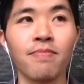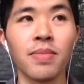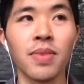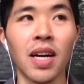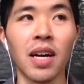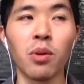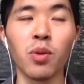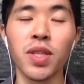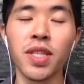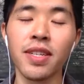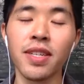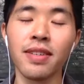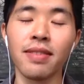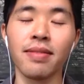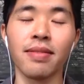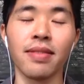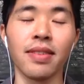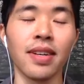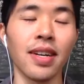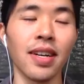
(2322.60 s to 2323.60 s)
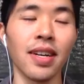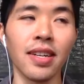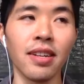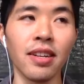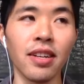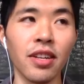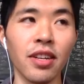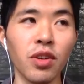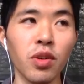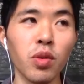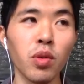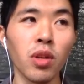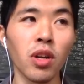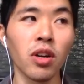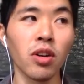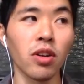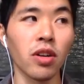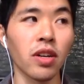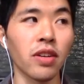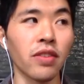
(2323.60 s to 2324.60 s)
I would say yeah, it no
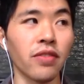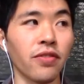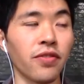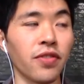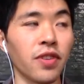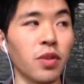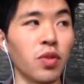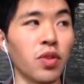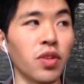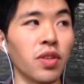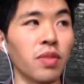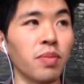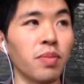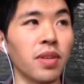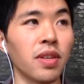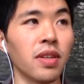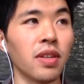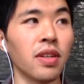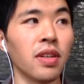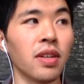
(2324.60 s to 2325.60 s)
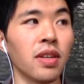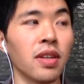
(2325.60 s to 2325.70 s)
longer confuses me,